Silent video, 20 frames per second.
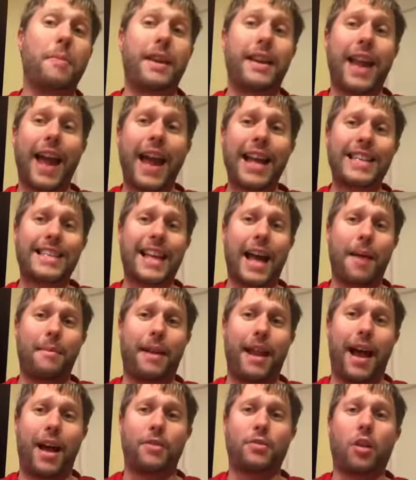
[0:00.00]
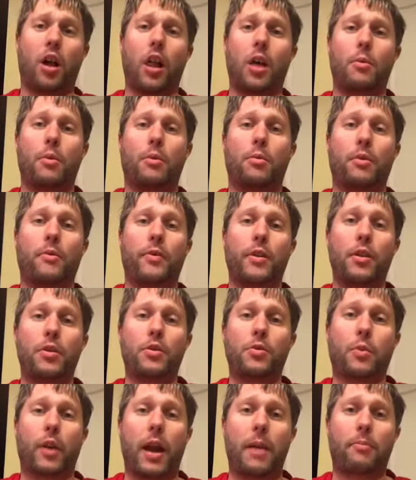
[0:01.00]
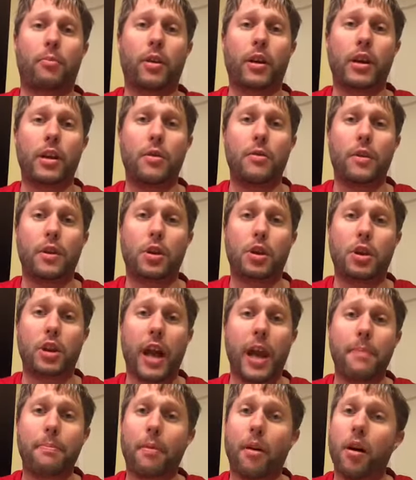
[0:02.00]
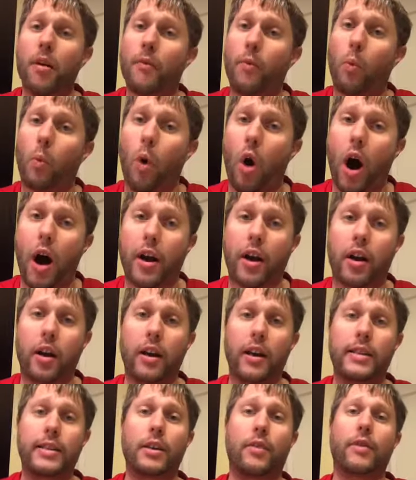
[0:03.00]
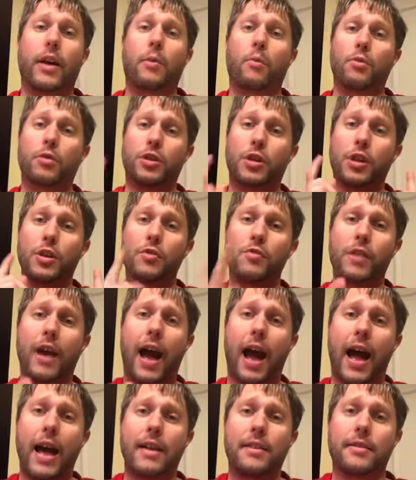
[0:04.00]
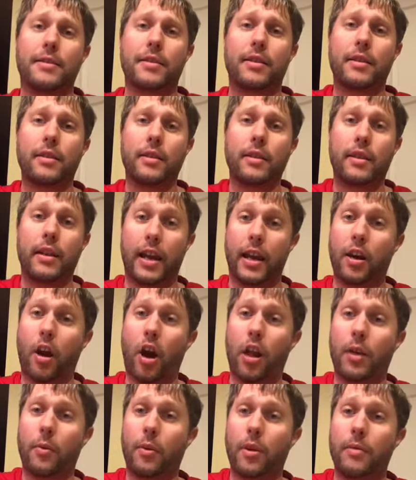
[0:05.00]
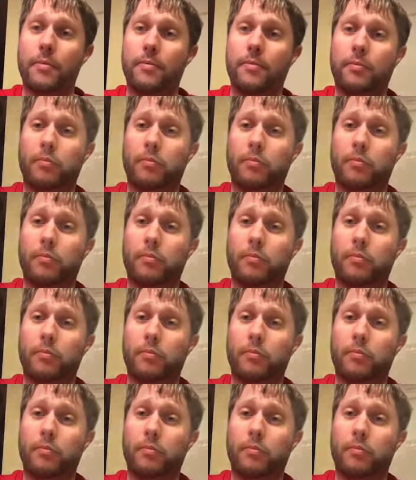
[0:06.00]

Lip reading: me next time at House Hollywood Reviews when I bring you The Shape of Water. Until then, we'll see you guys in Hollywood.